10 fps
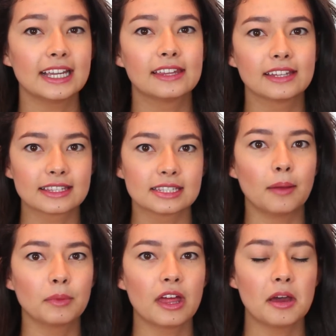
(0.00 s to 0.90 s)
and then
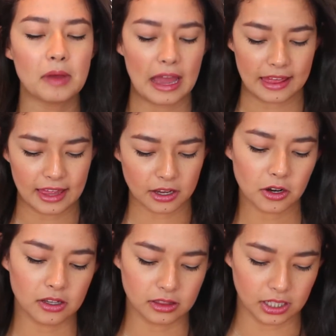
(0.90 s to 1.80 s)
some of them I think
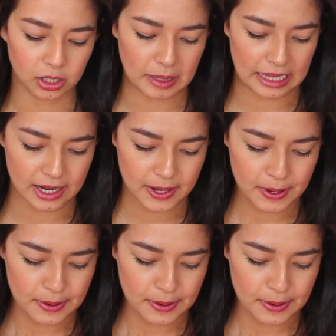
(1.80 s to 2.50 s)
are a little bit